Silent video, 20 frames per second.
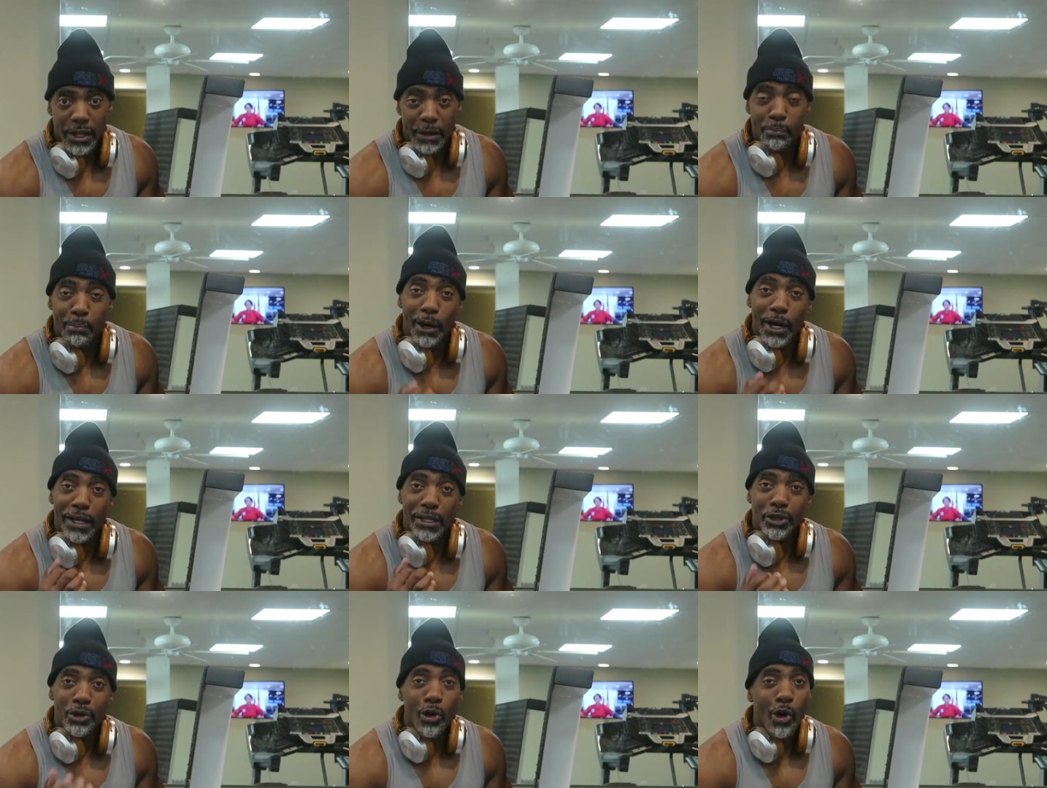
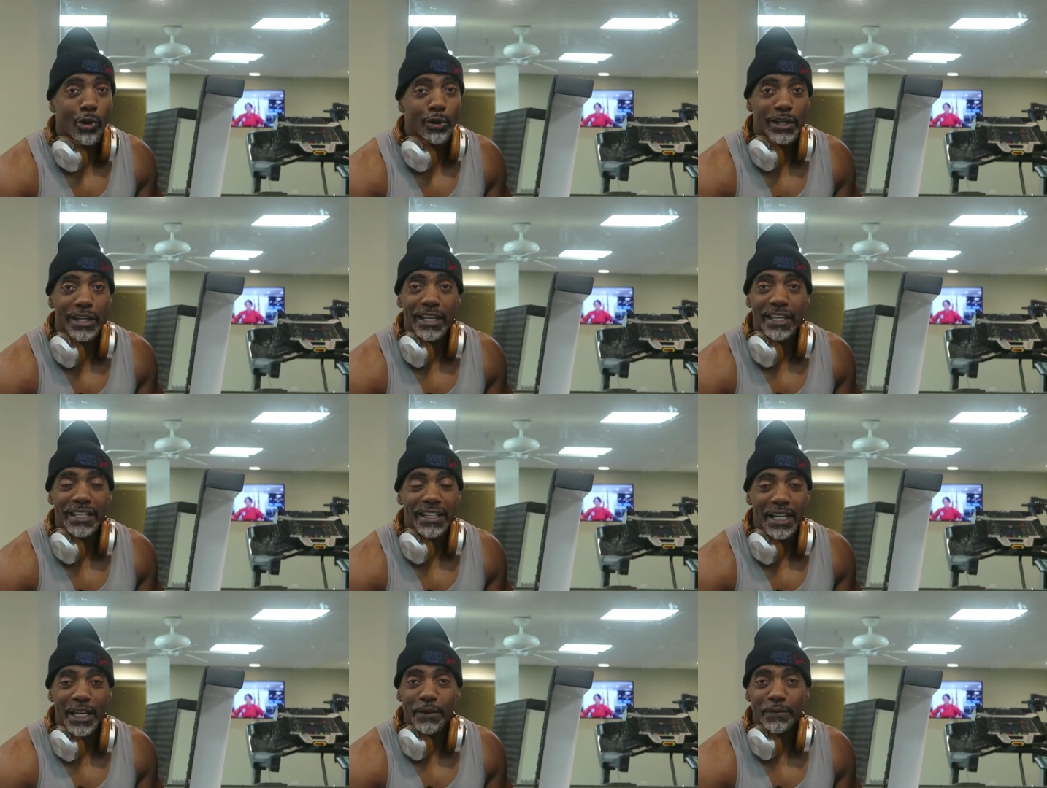But you're only
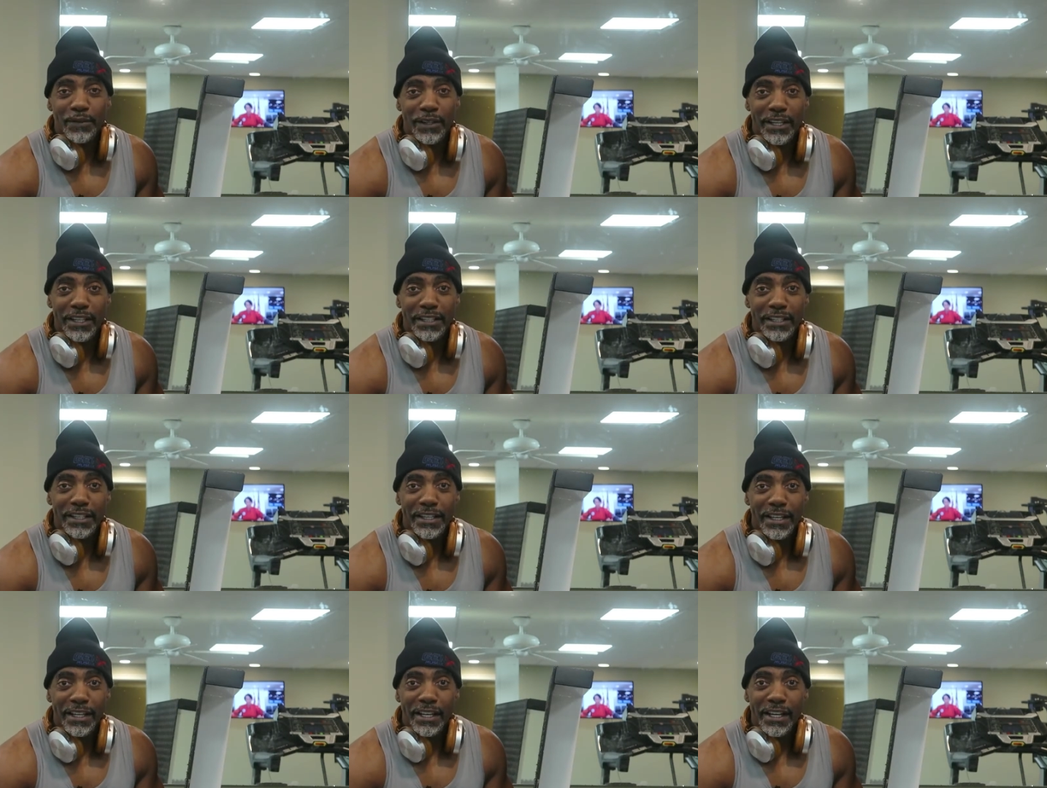
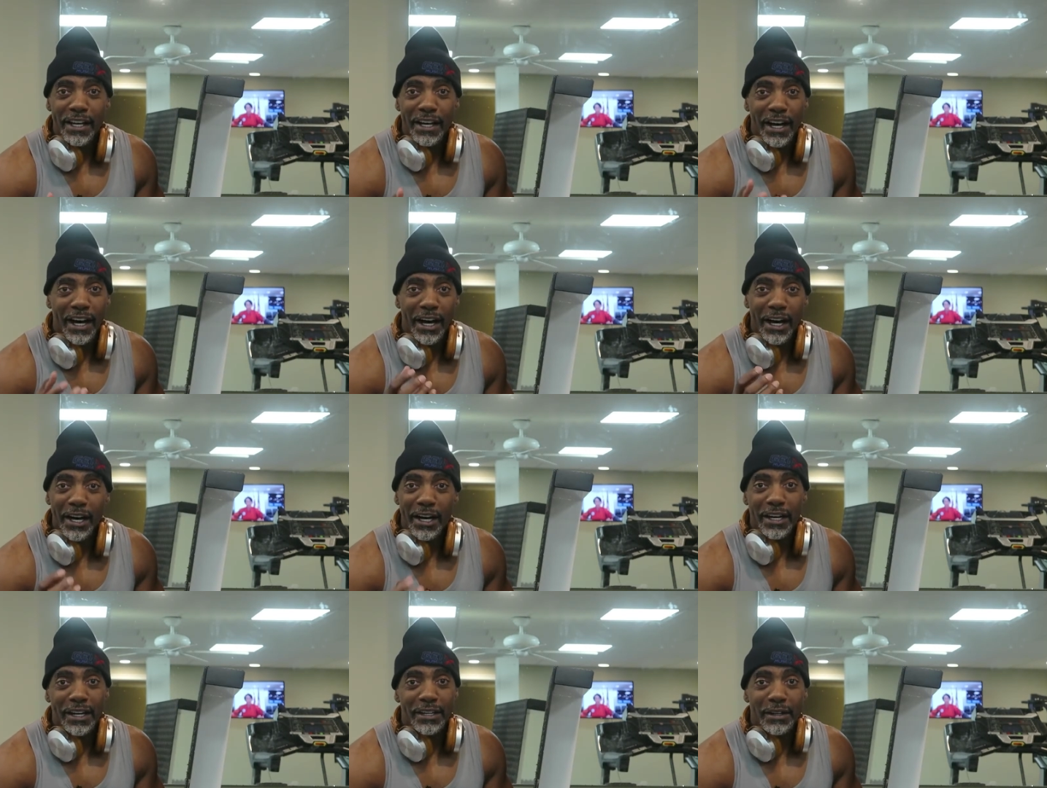lifting
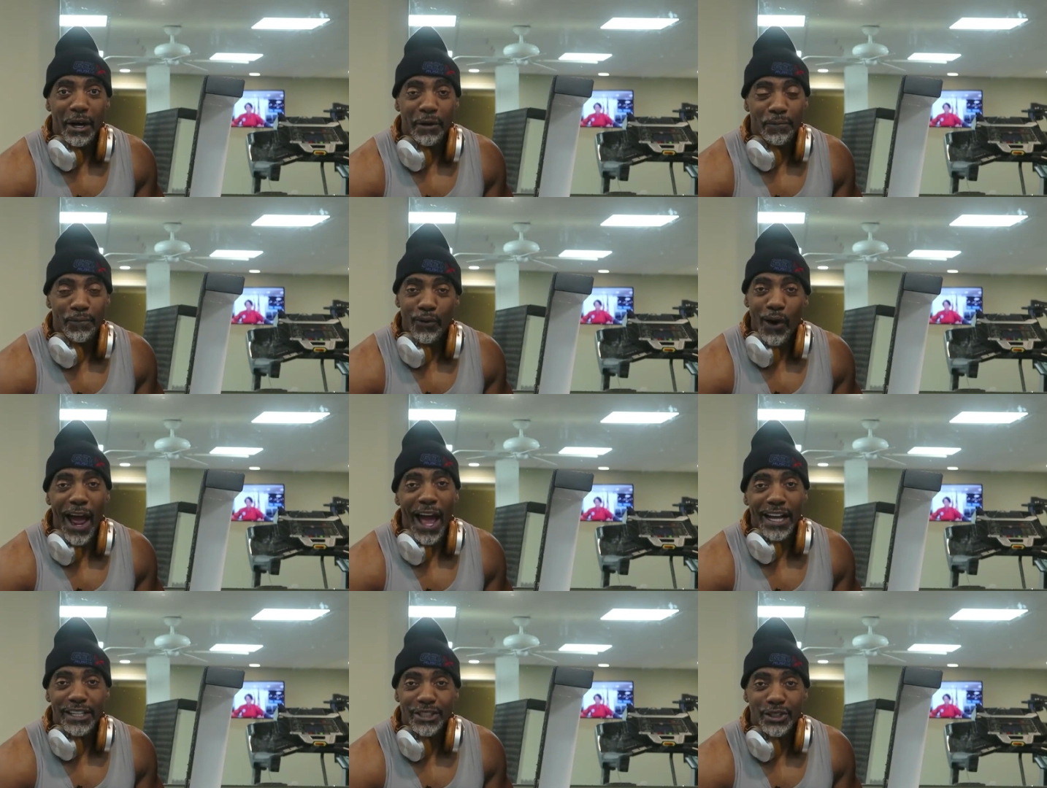a
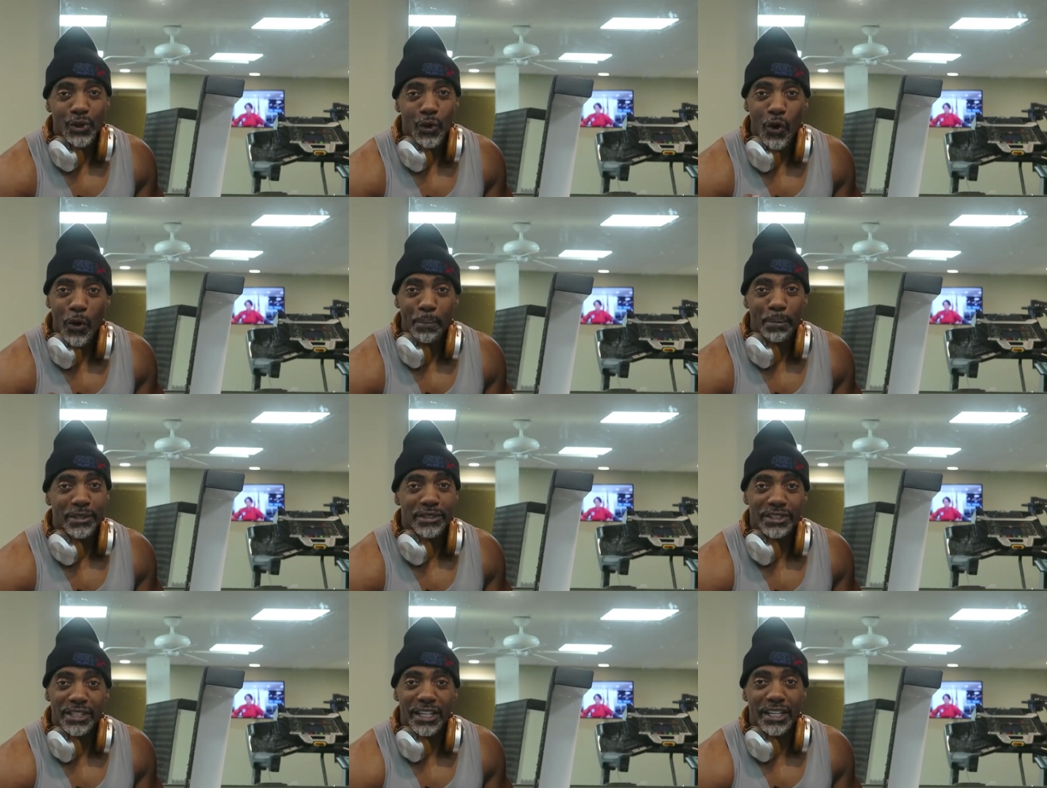fraction or a
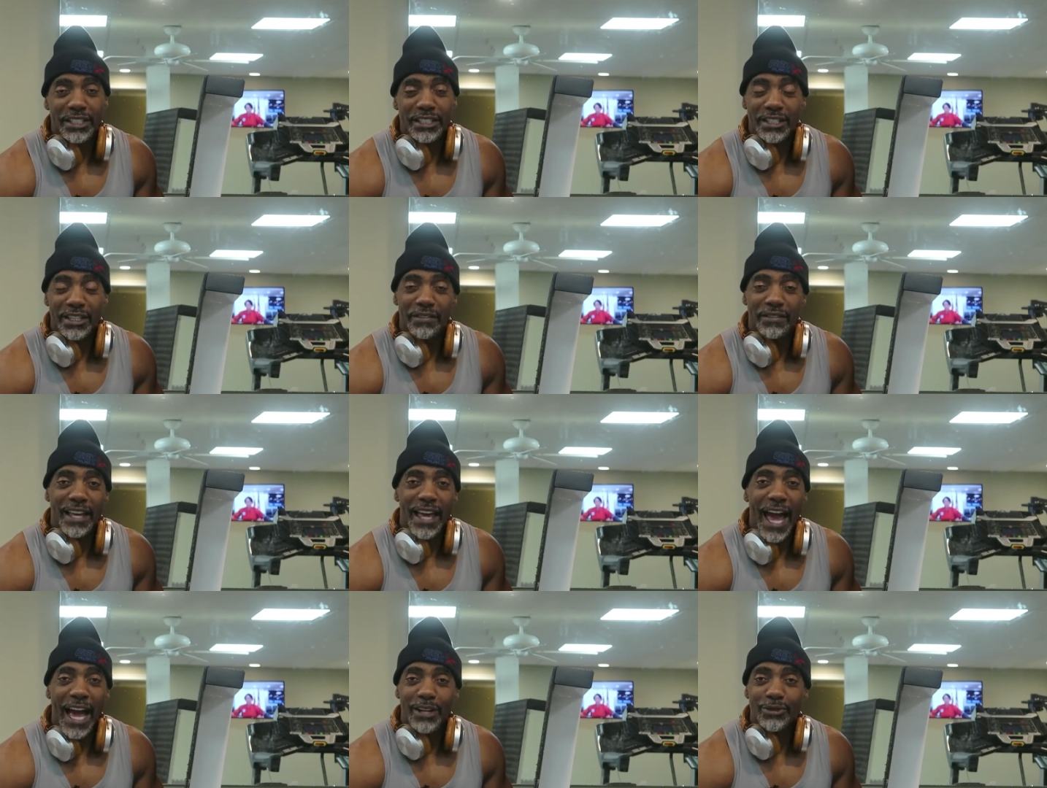percentage of
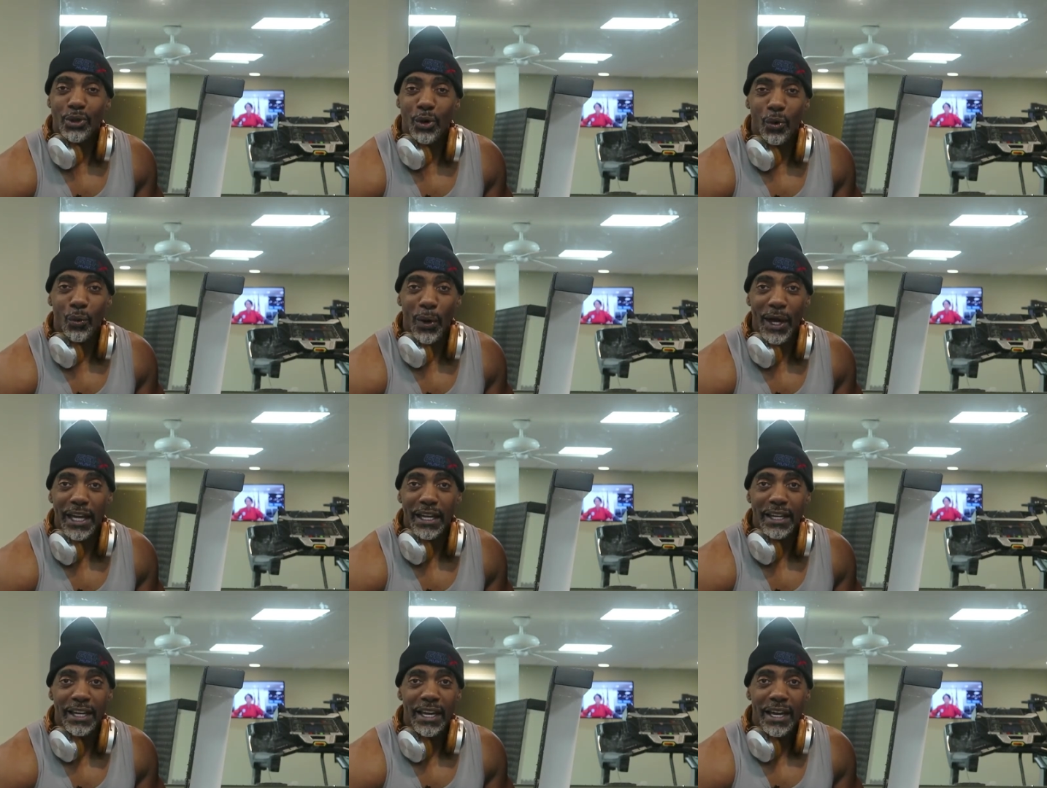the actual
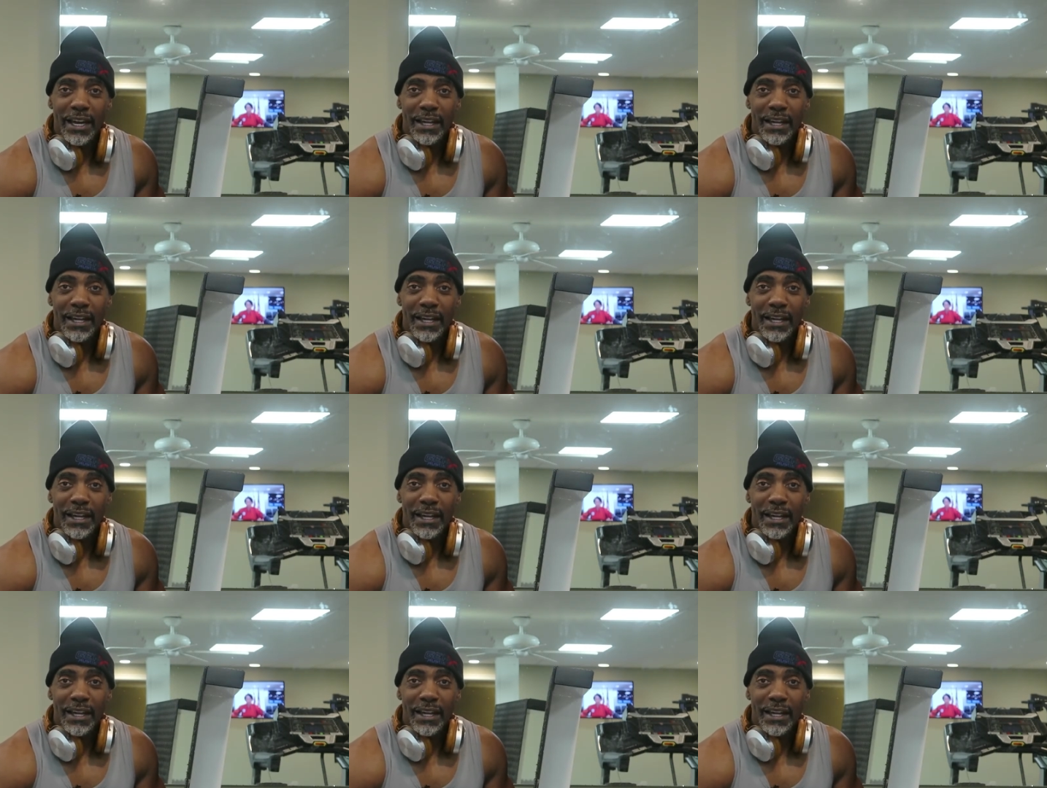weight